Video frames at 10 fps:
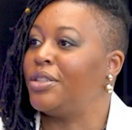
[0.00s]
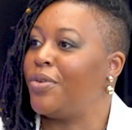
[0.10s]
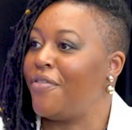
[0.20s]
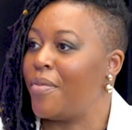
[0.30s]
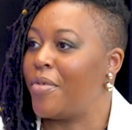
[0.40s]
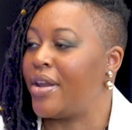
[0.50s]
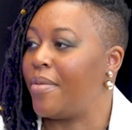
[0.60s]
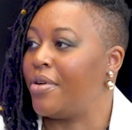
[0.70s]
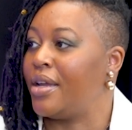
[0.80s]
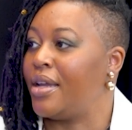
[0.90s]
away from our
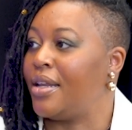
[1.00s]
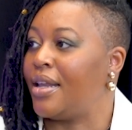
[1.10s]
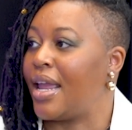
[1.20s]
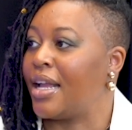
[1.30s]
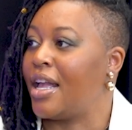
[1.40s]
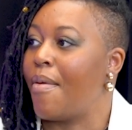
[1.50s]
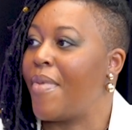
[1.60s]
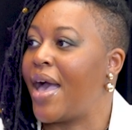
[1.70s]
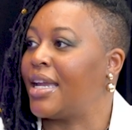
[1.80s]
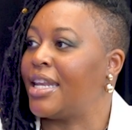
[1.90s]
neighborhood and come
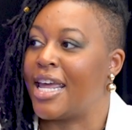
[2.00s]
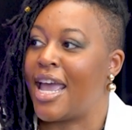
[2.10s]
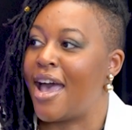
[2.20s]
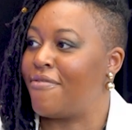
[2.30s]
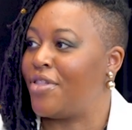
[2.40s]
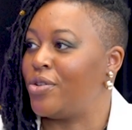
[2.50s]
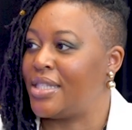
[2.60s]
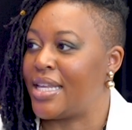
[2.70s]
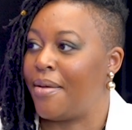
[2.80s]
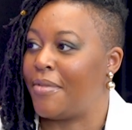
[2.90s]
back and not have those
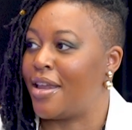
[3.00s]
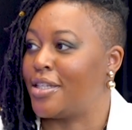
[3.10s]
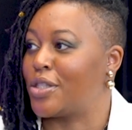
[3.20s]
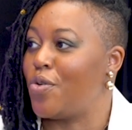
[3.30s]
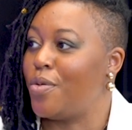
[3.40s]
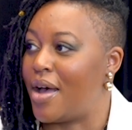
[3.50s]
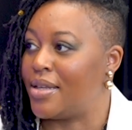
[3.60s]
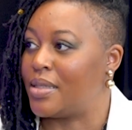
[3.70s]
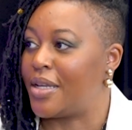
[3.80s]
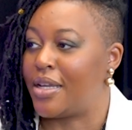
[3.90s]
same kind of school
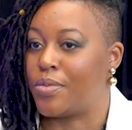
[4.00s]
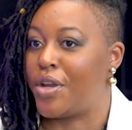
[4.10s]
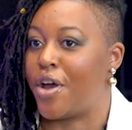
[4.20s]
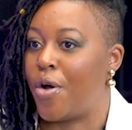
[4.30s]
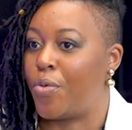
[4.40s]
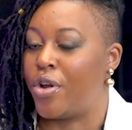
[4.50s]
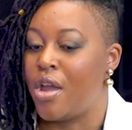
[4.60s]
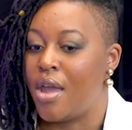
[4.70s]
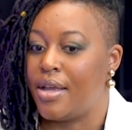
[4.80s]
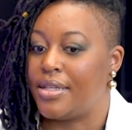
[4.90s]
bonds, because we all were
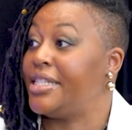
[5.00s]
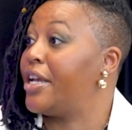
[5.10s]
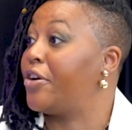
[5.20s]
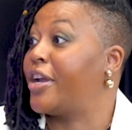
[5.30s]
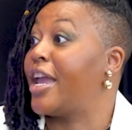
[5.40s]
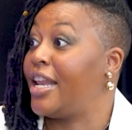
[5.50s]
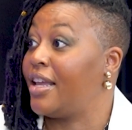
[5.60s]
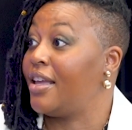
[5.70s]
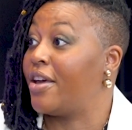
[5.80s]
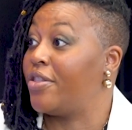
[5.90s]

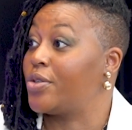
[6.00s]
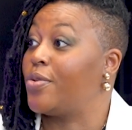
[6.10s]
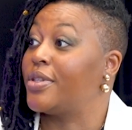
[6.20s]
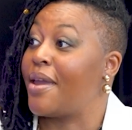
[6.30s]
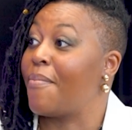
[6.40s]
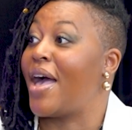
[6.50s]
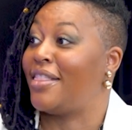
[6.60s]
desegregating other schools in my